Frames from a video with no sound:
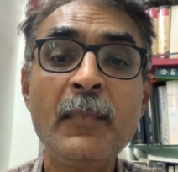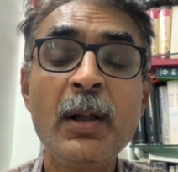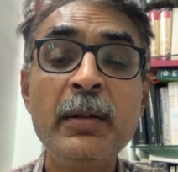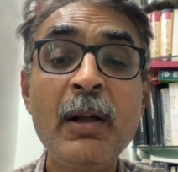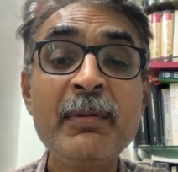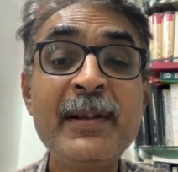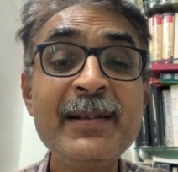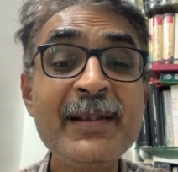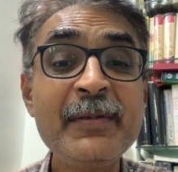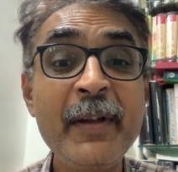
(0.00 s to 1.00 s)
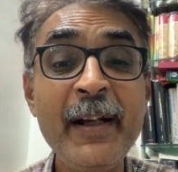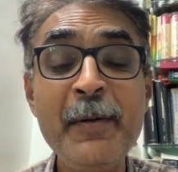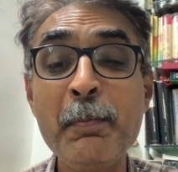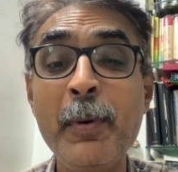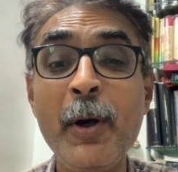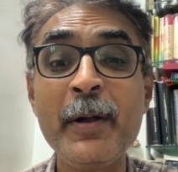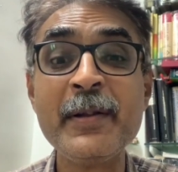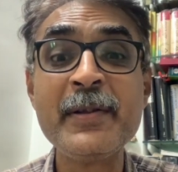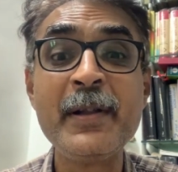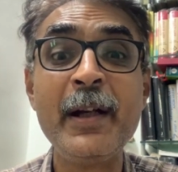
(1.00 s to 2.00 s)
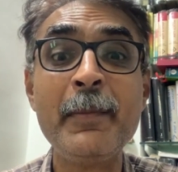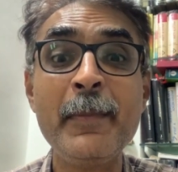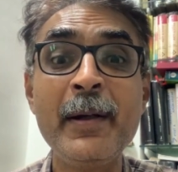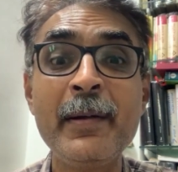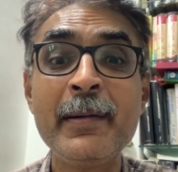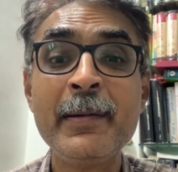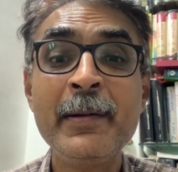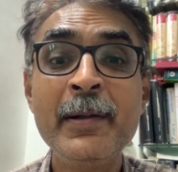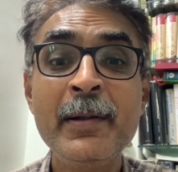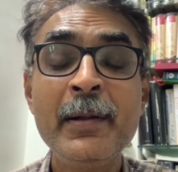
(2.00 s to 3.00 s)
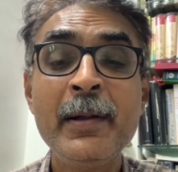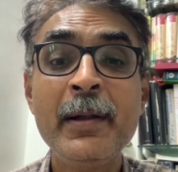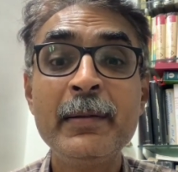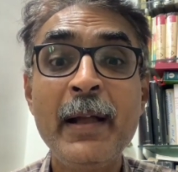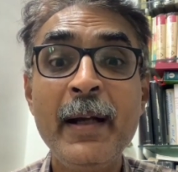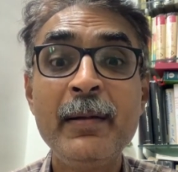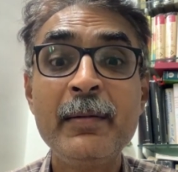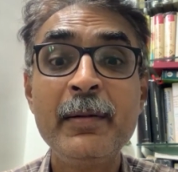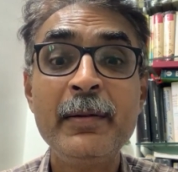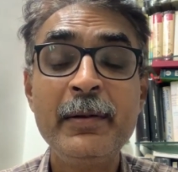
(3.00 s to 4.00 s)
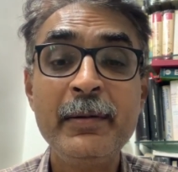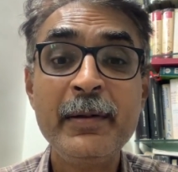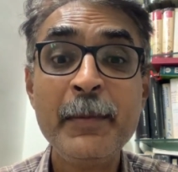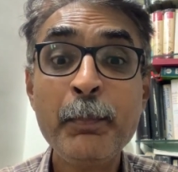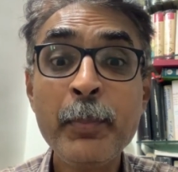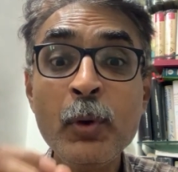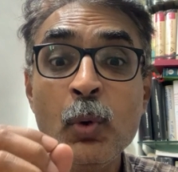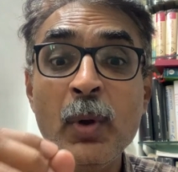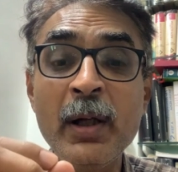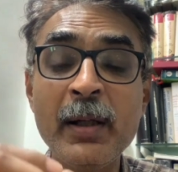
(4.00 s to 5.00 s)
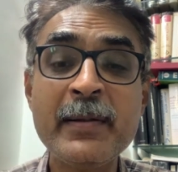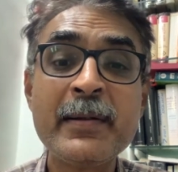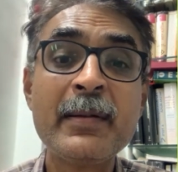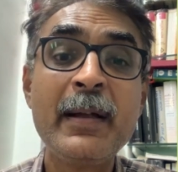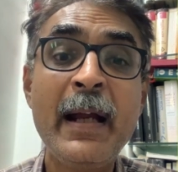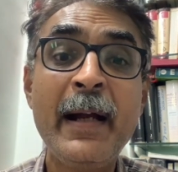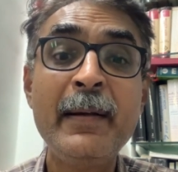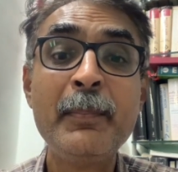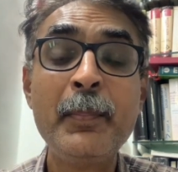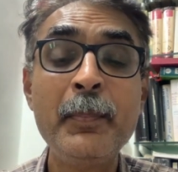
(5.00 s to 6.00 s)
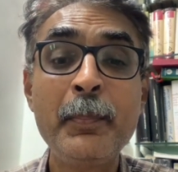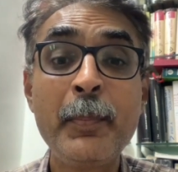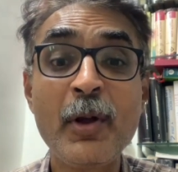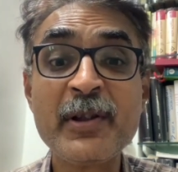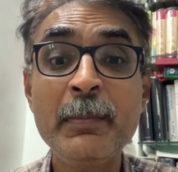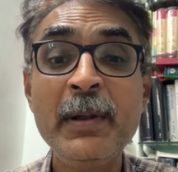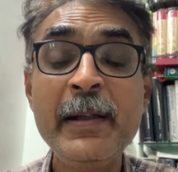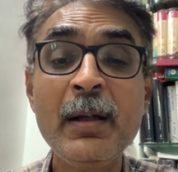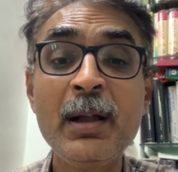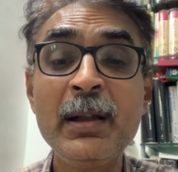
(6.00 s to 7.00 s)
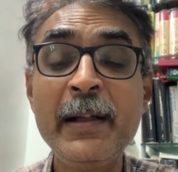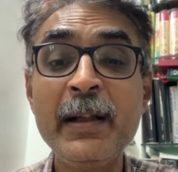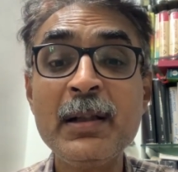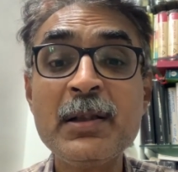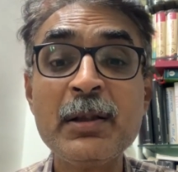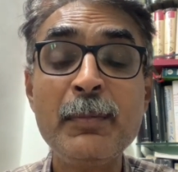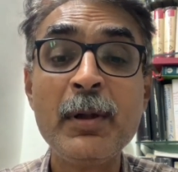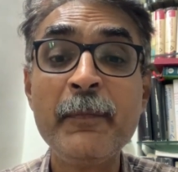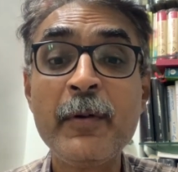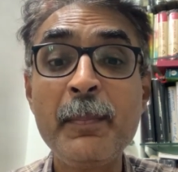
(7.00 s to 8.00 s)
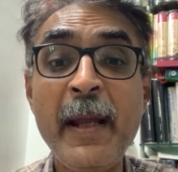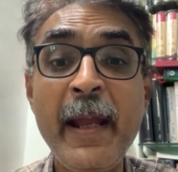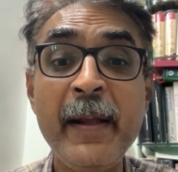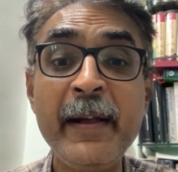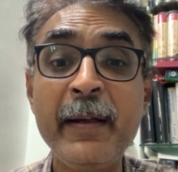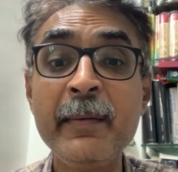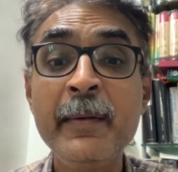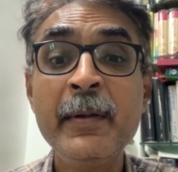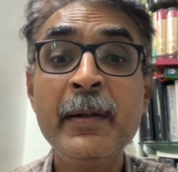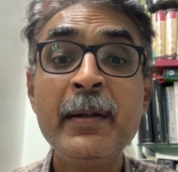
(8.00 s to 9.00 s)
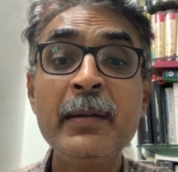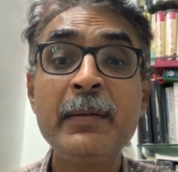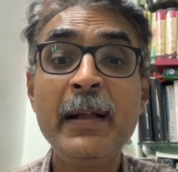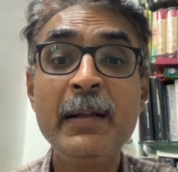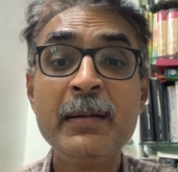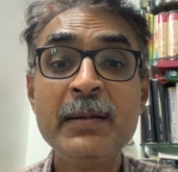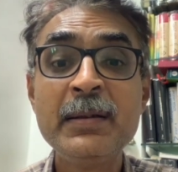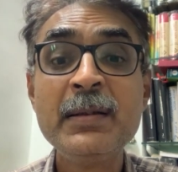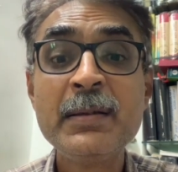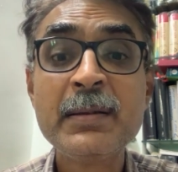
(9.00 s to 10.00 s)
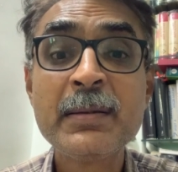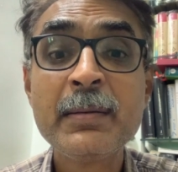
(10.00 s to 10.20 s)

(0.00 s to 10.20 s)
Now this is very important statement, that the provers and possibly a clinical symptom from Herring, that this is